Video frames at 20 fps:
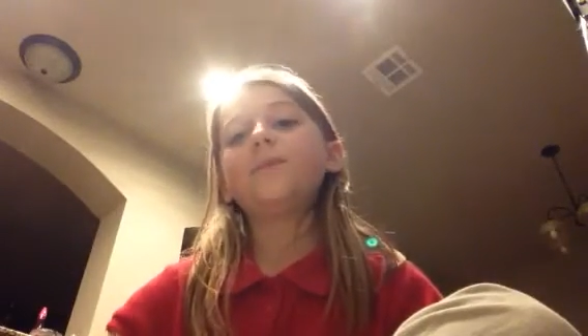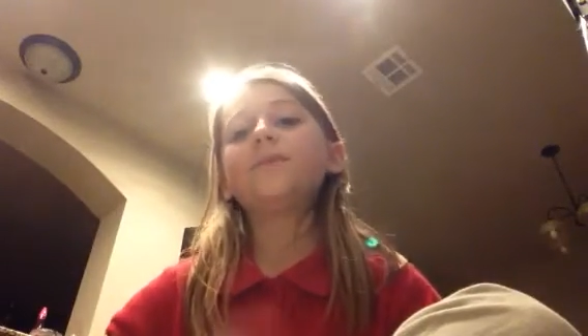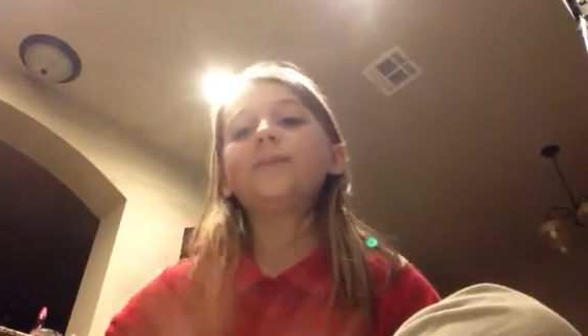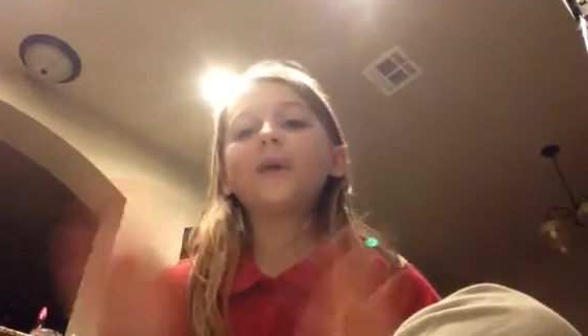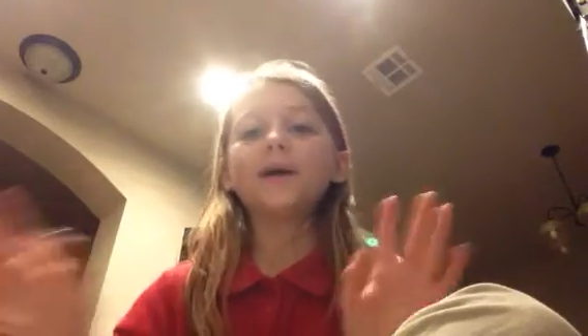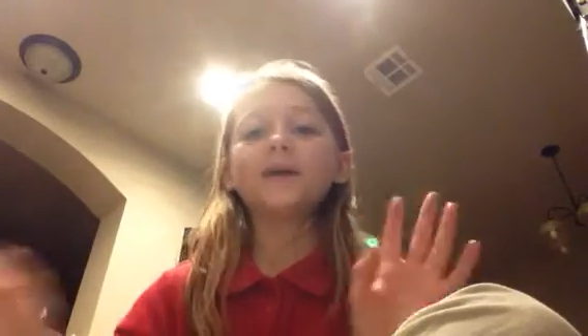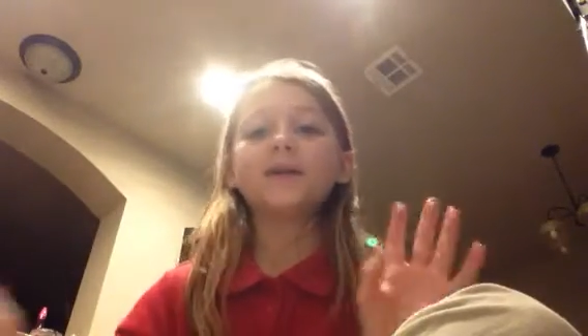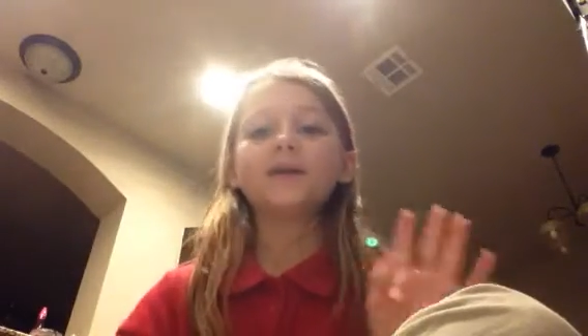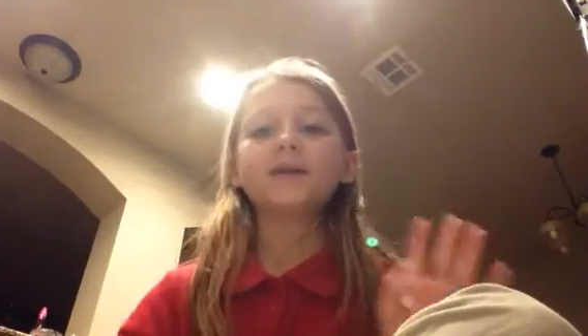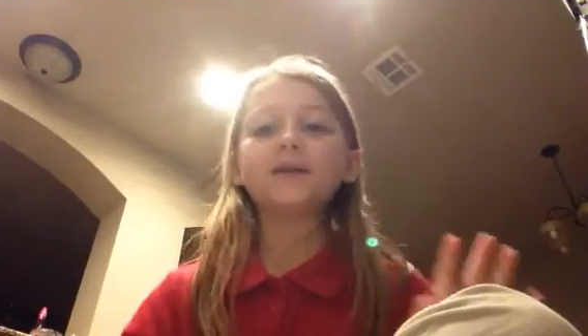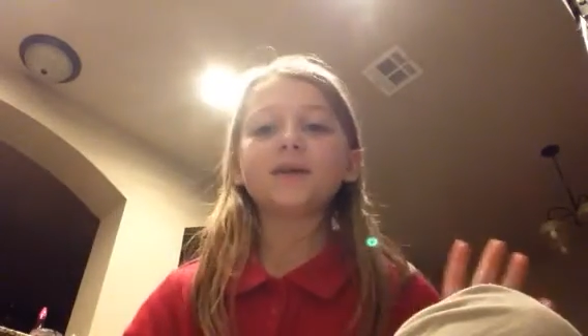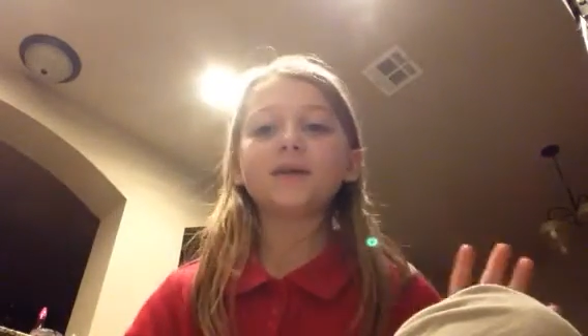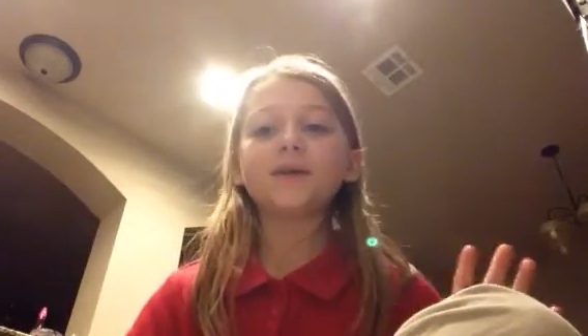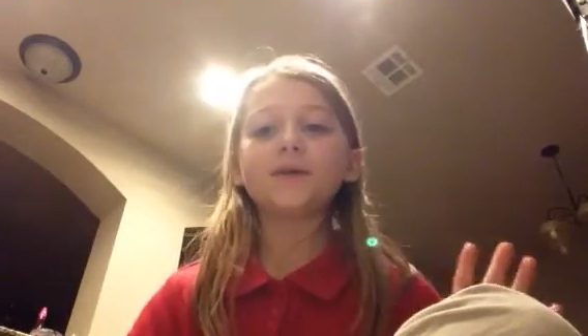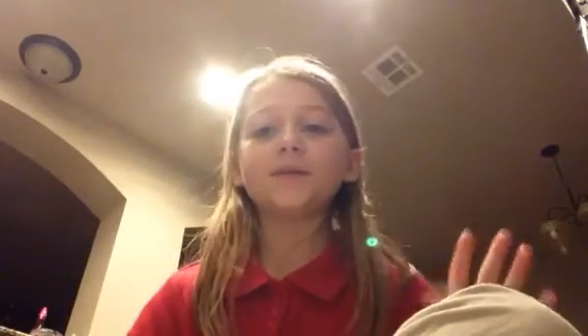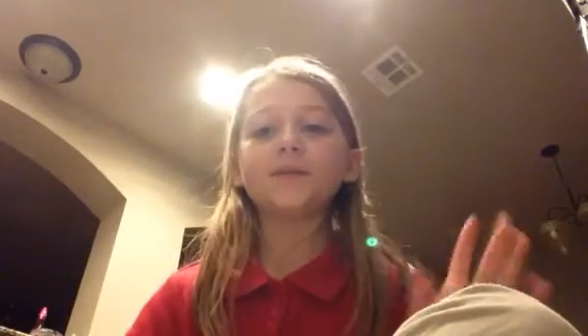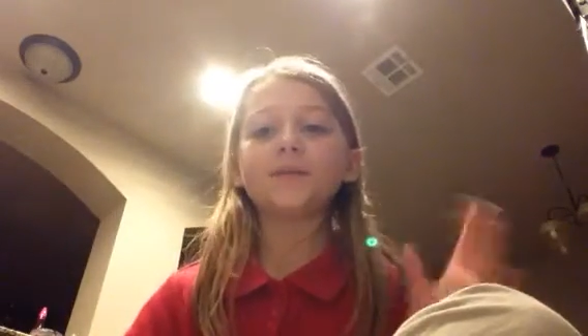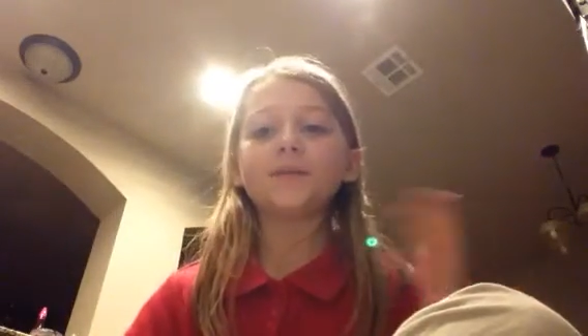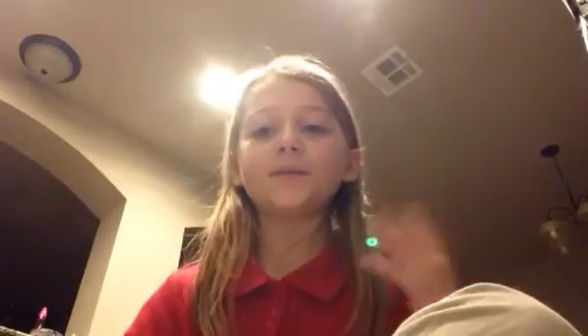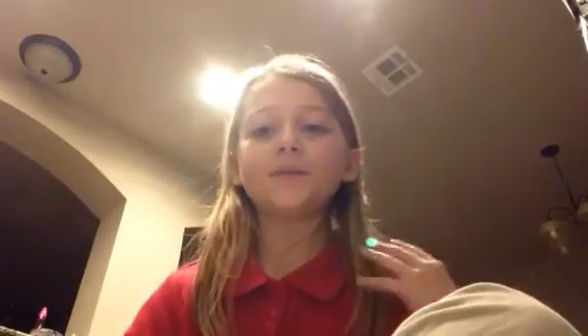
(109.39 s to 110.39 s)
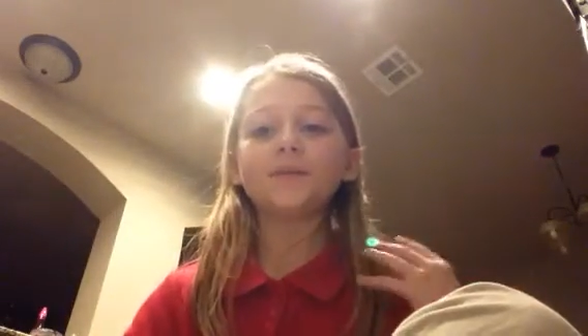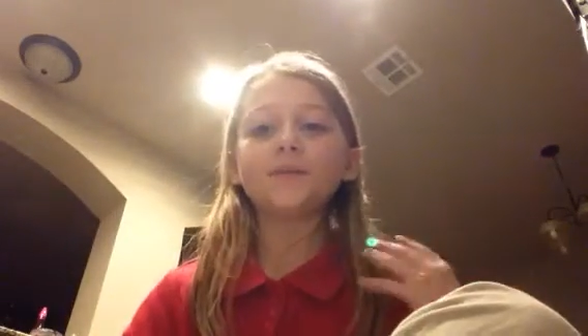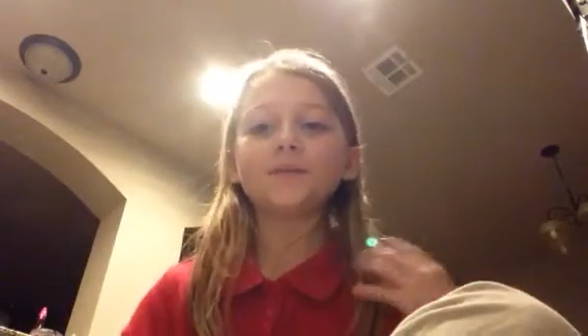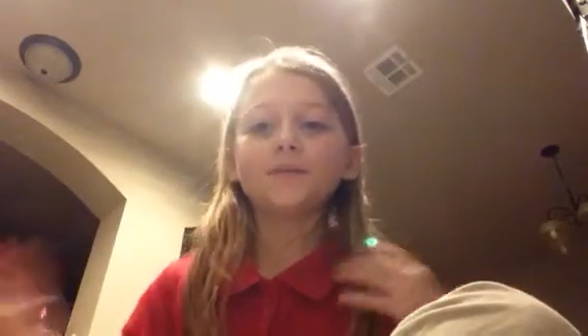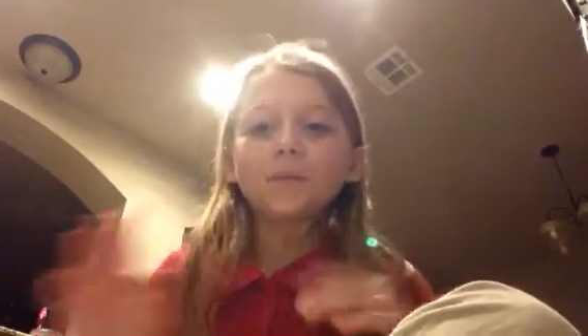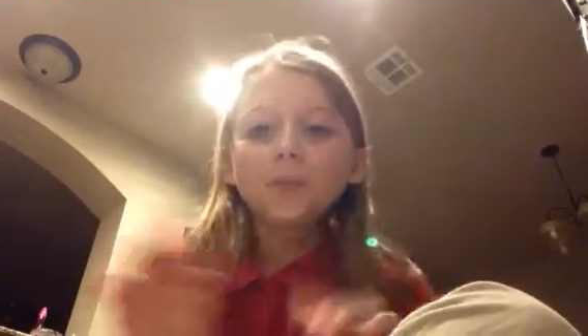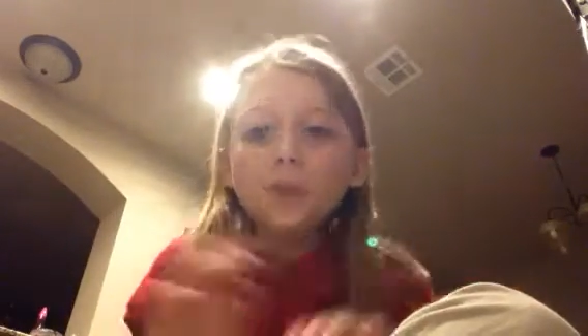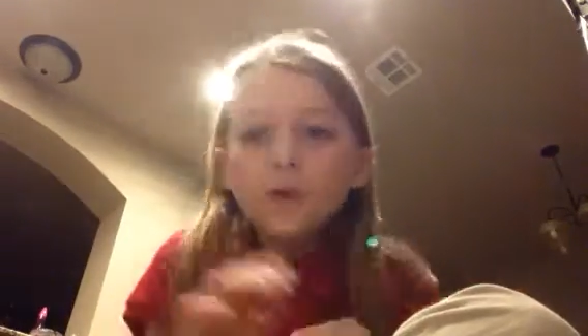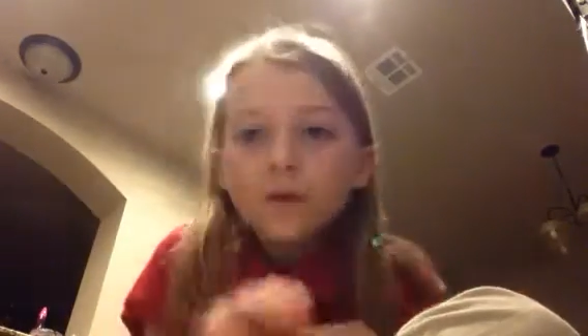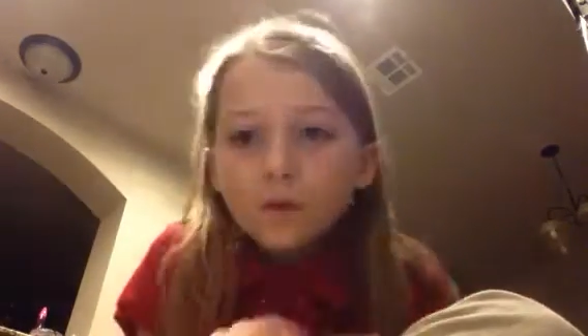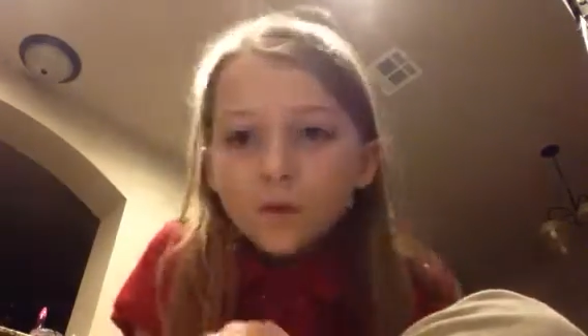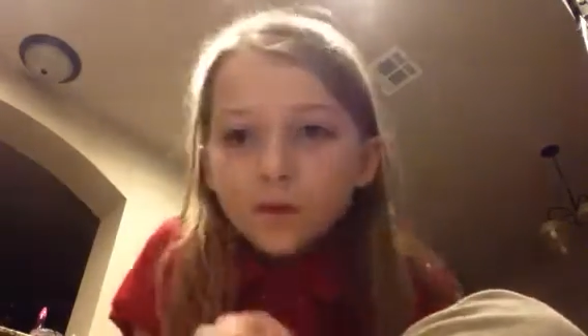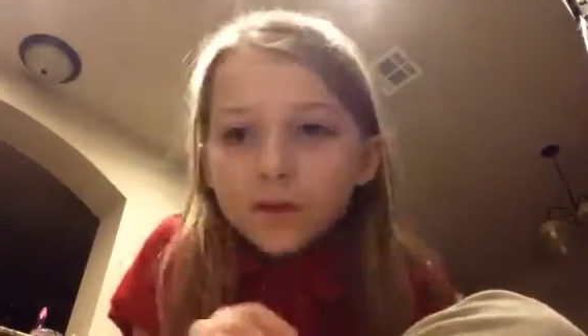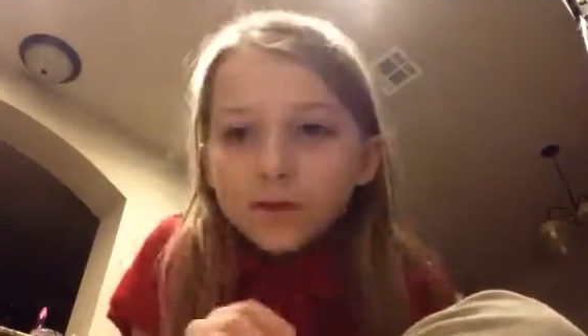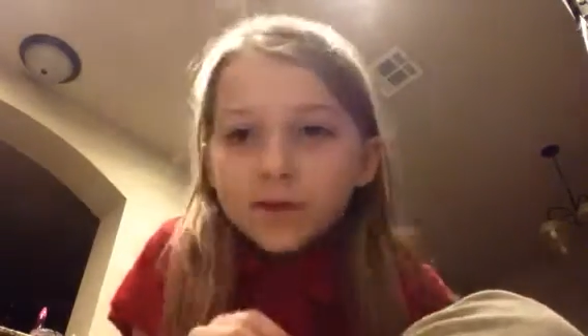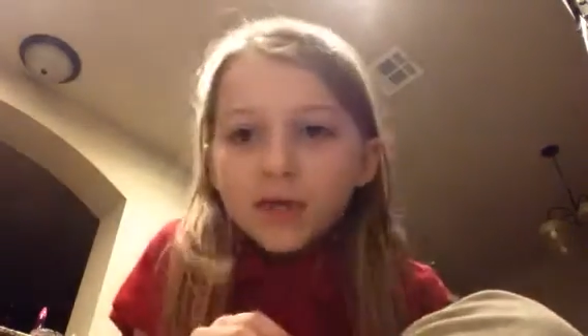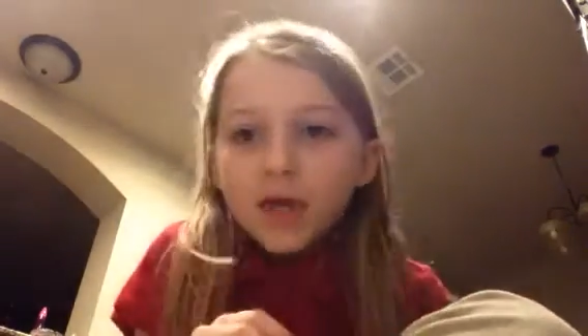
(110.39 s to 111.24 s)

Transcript: But, what's